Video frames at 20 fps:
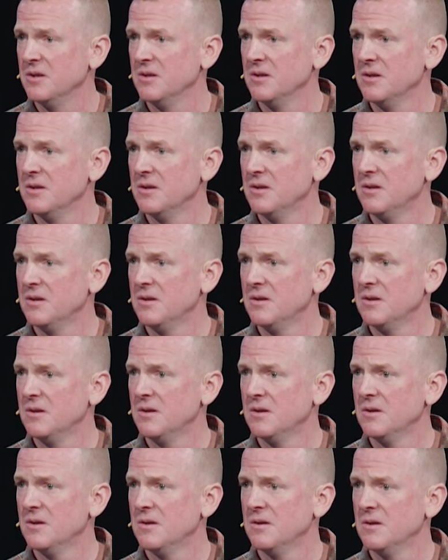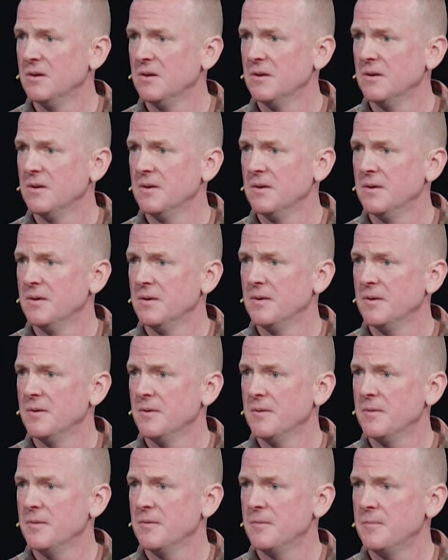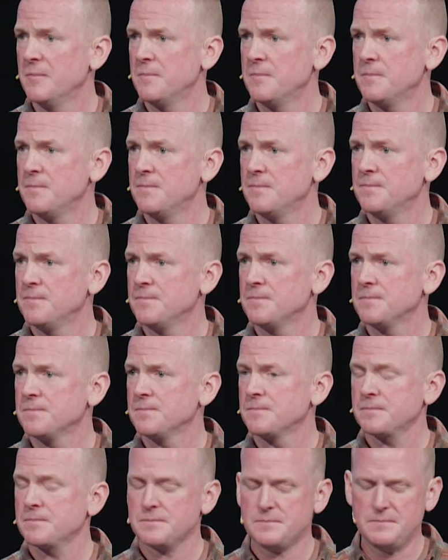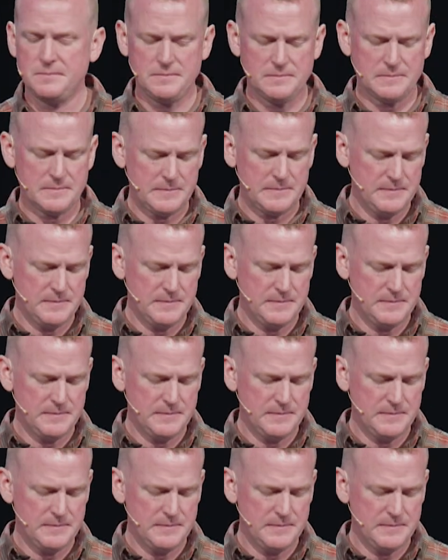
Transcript: (no one is talking)